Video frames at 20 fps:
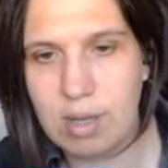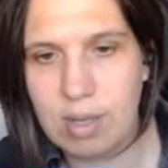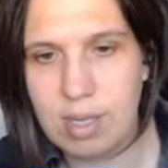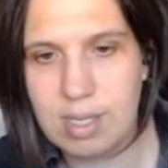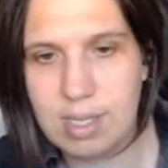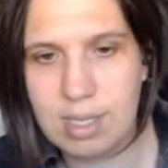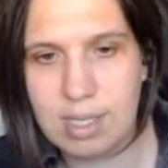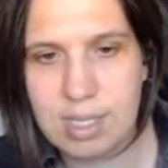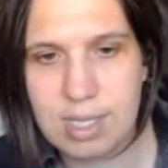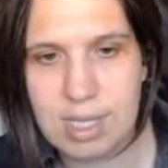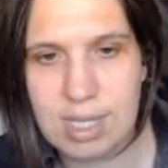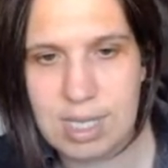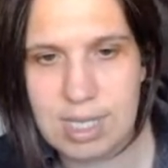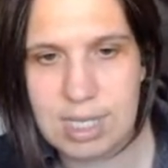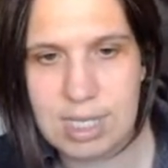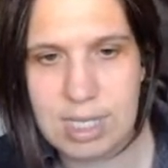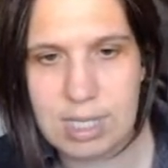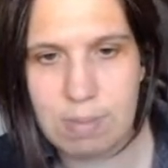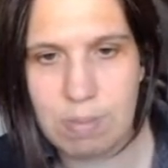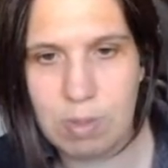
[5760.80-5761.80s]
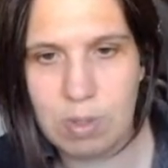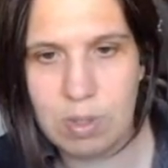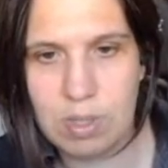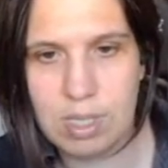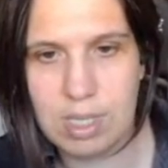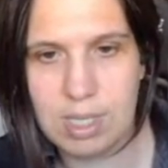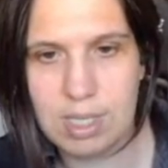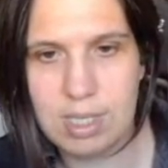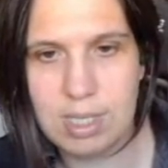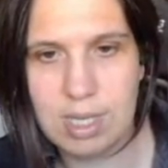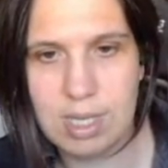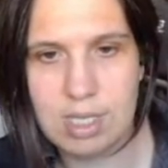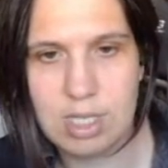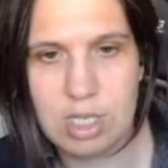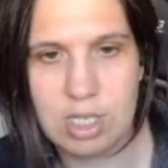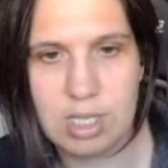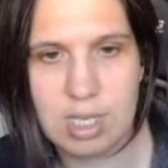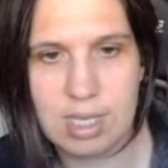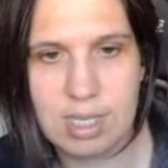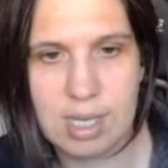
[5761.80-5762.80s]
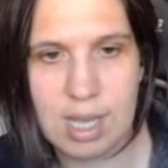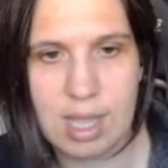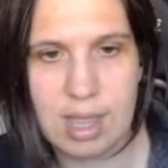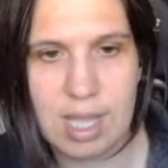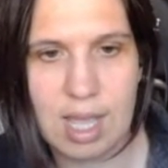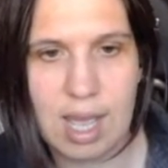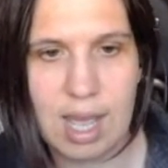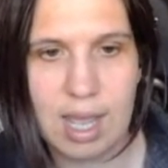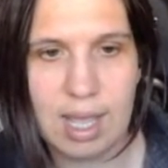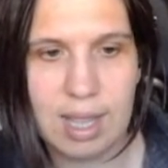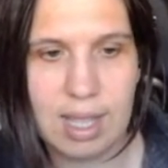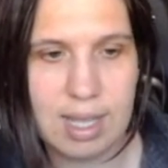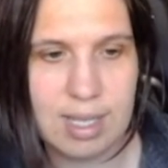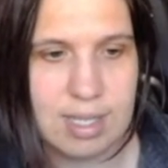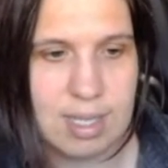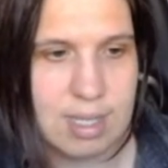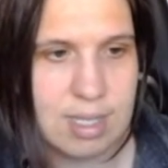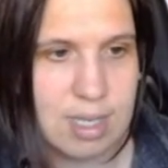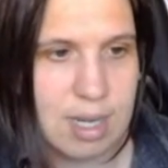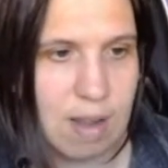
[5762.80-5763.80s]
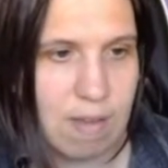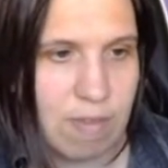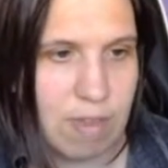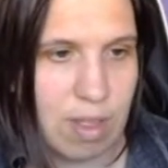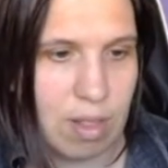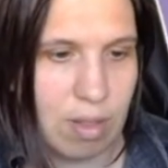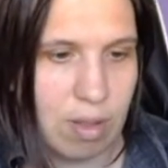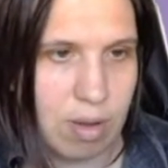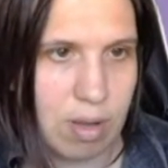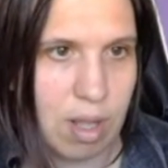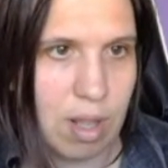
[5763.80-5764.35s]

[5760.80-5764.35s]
It's the smoothness. It's got the highlights and stuff that look